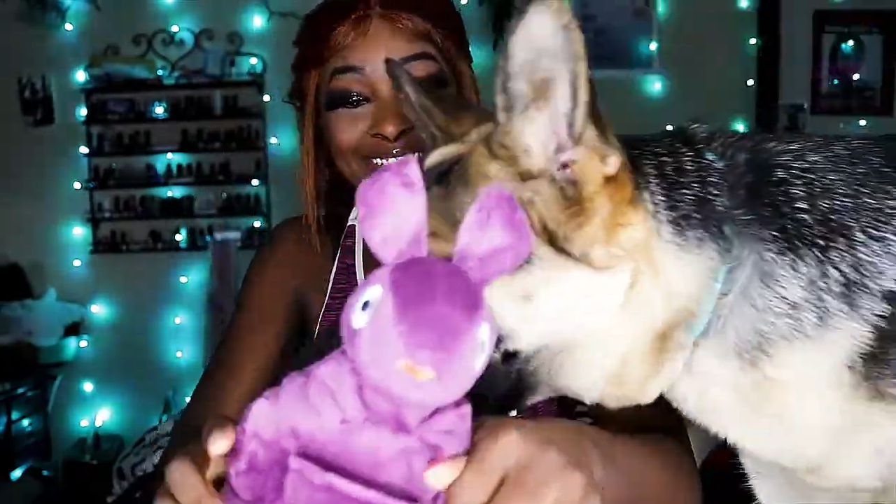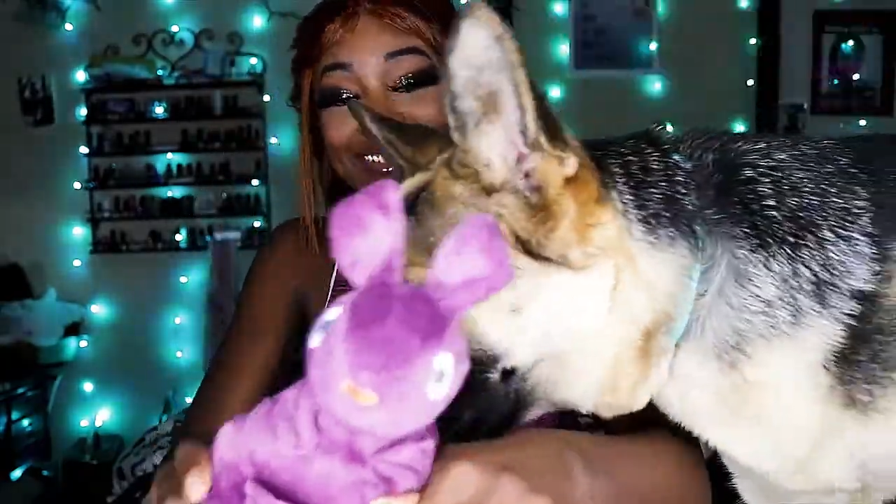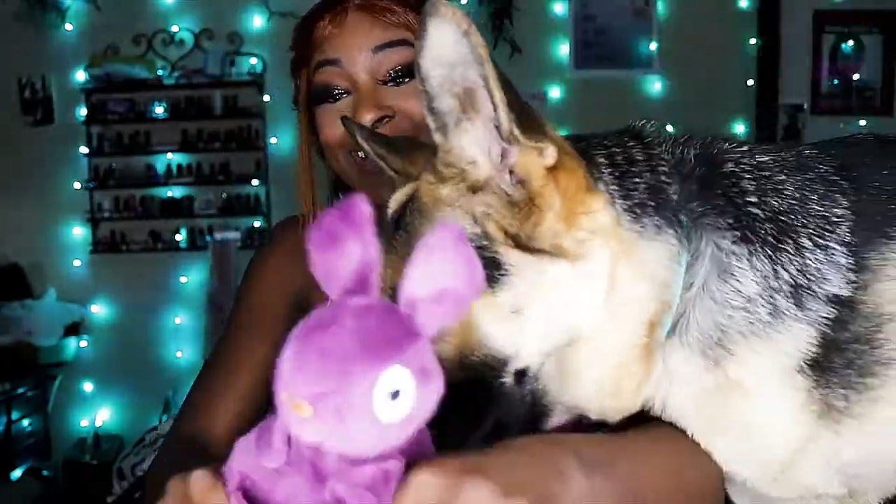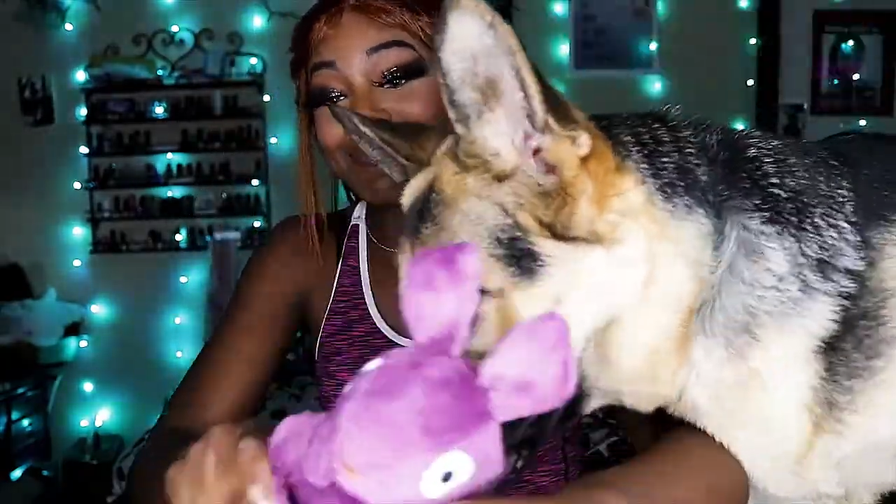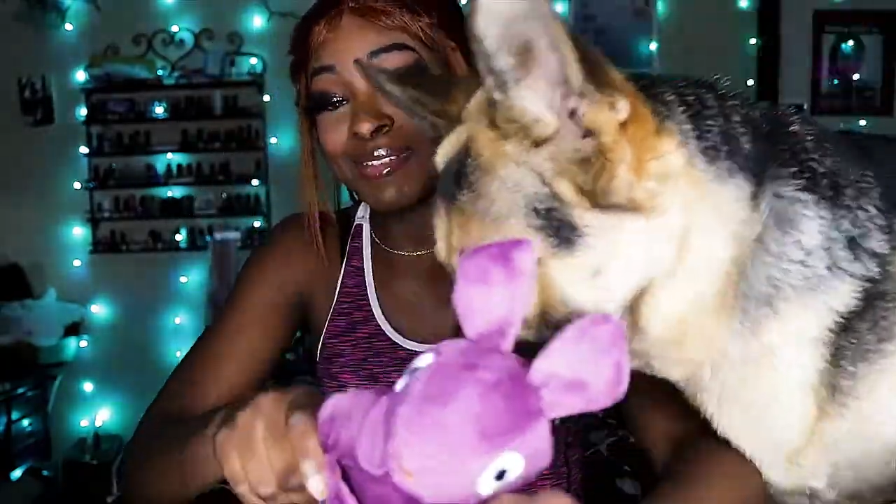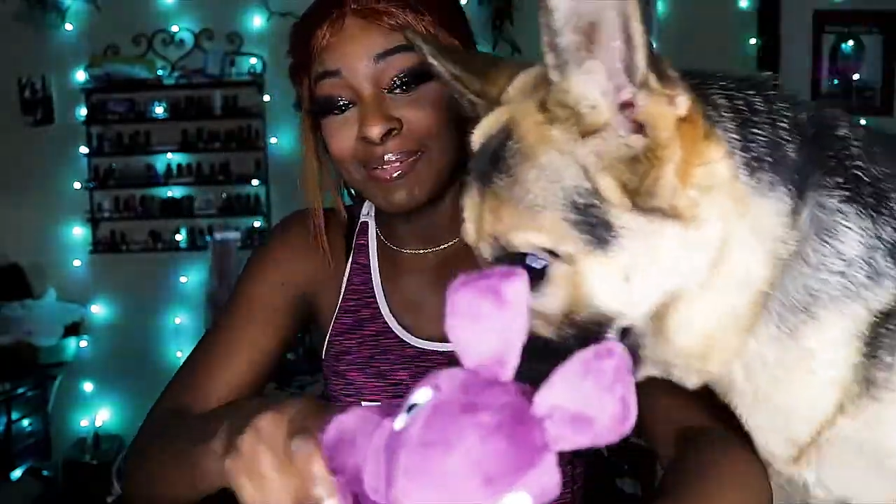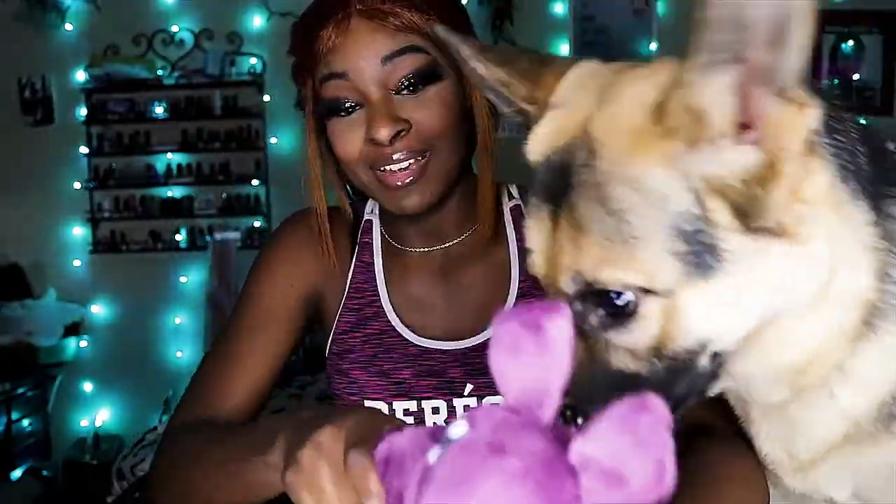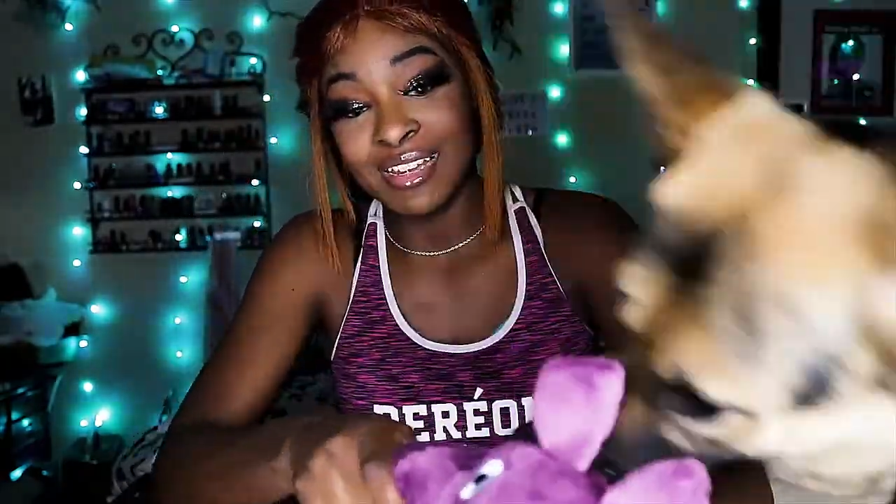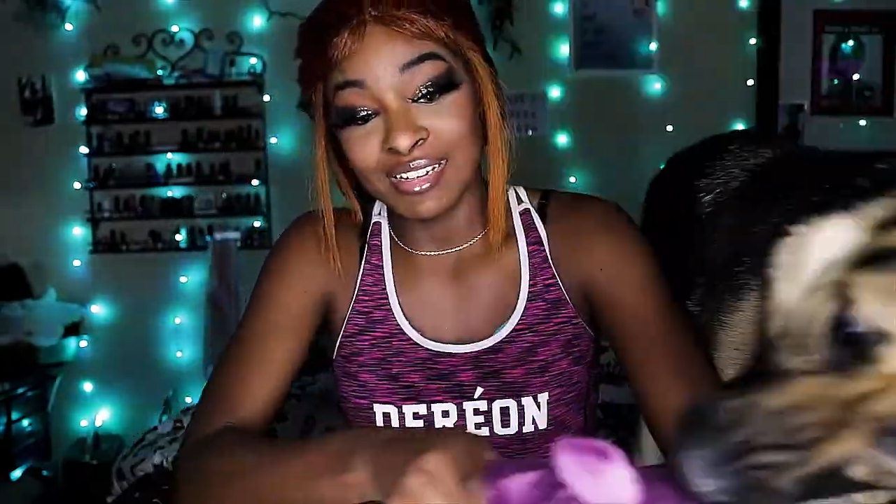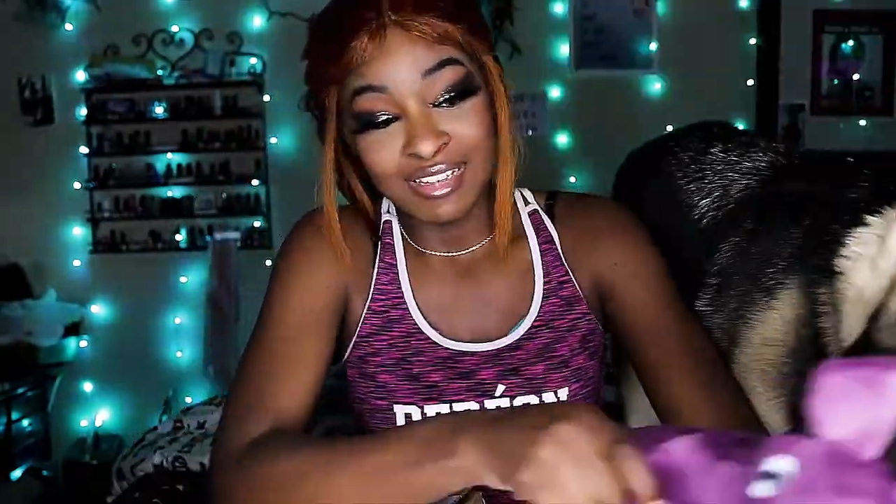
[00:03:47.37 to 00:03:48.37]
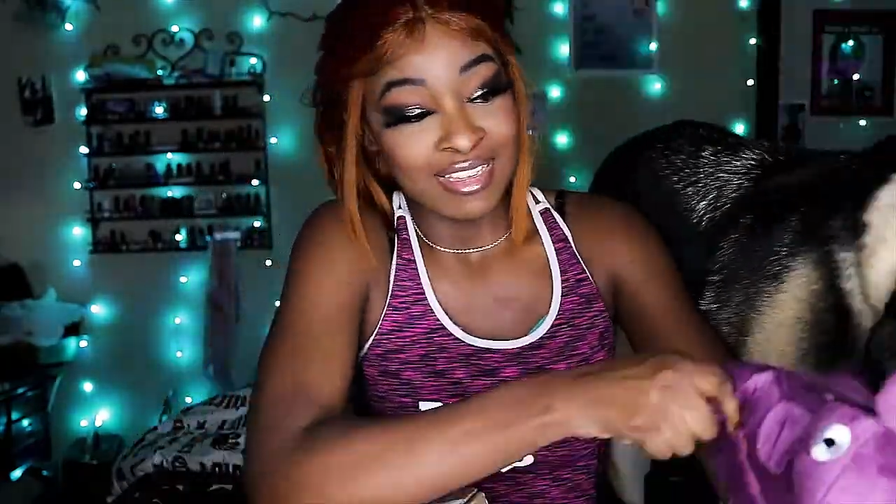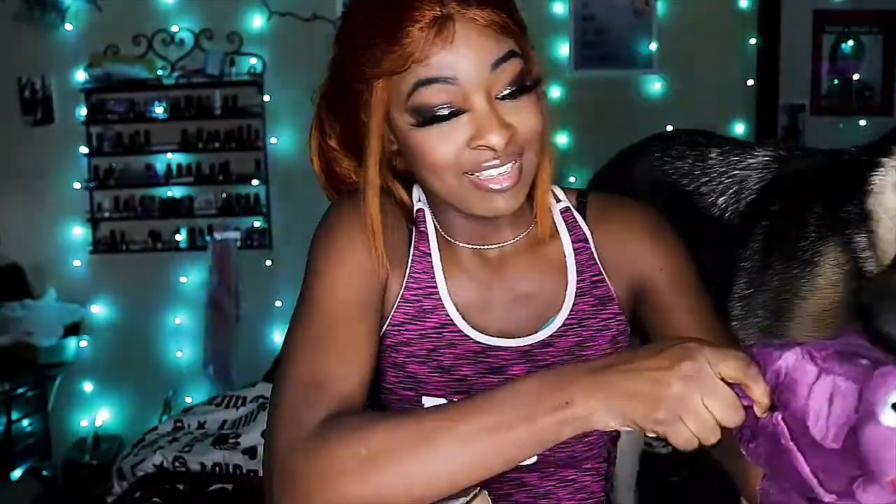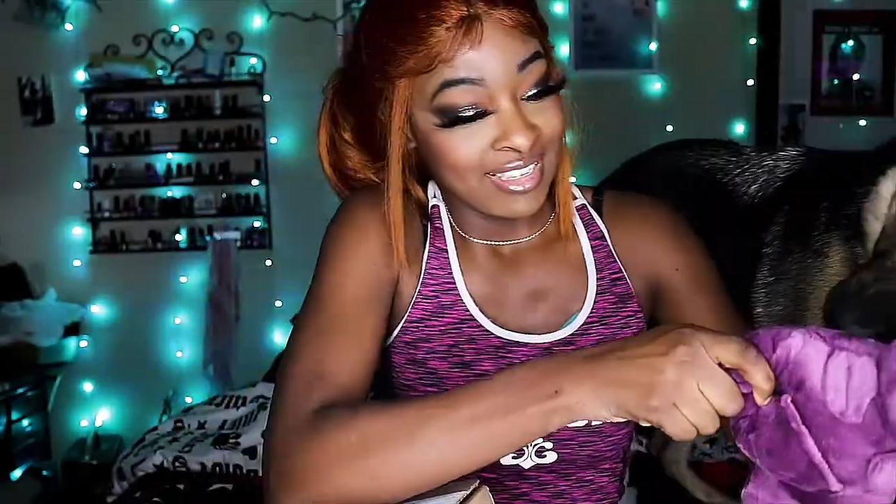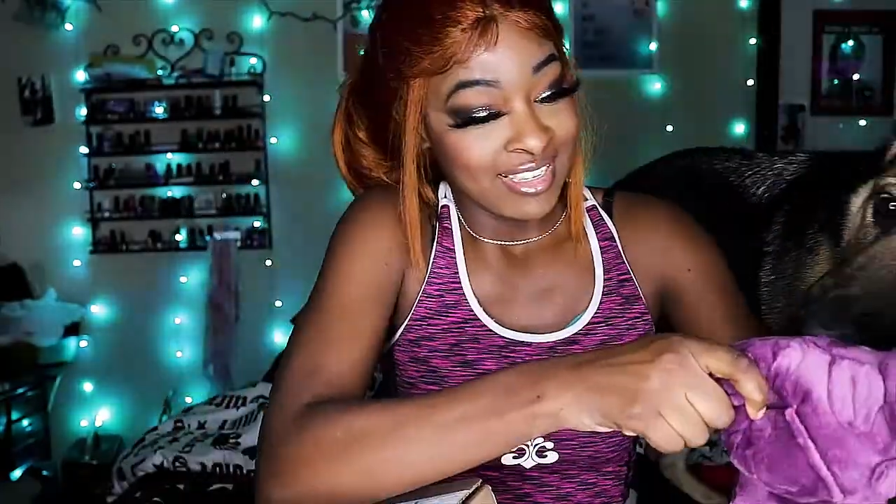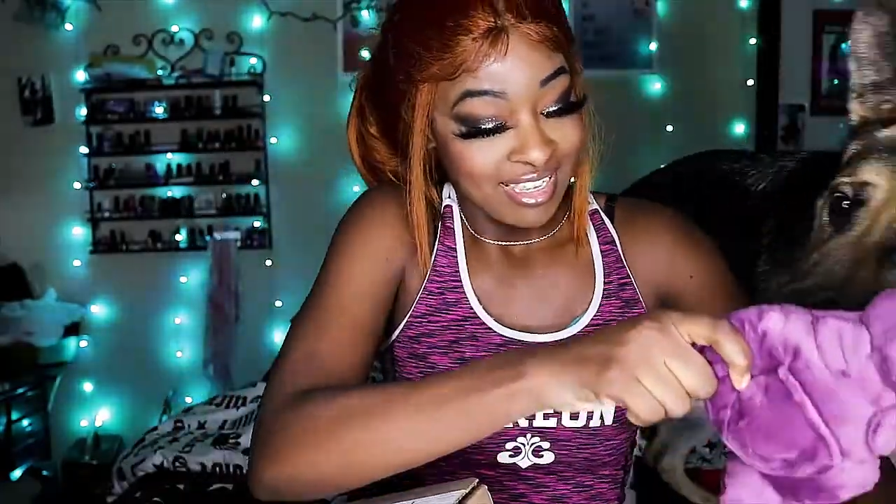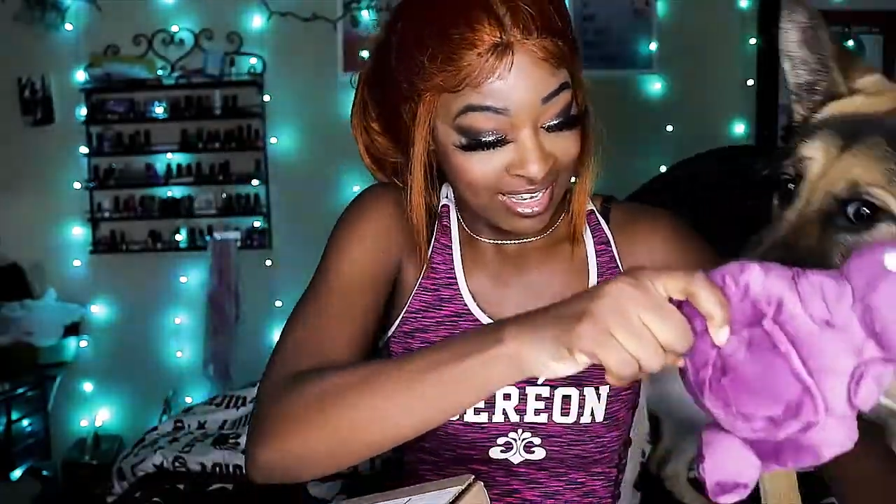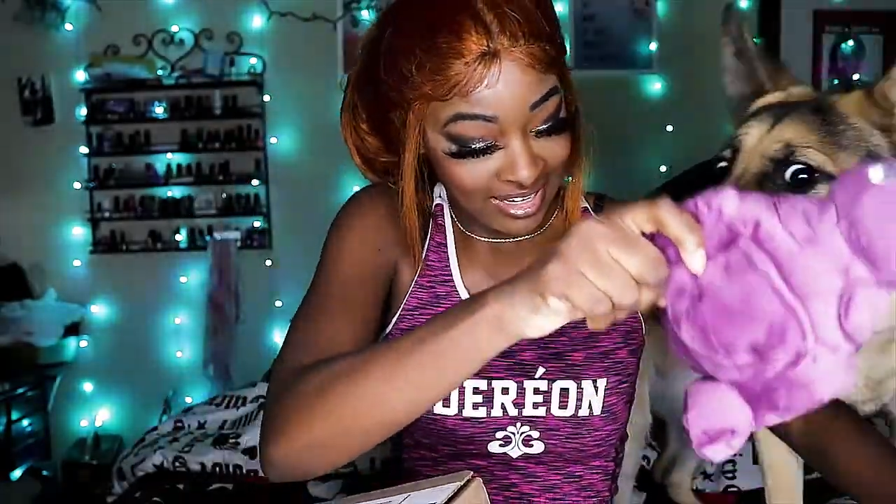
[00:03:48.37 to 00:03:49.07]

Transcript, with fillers: Wait, baby, I gotta I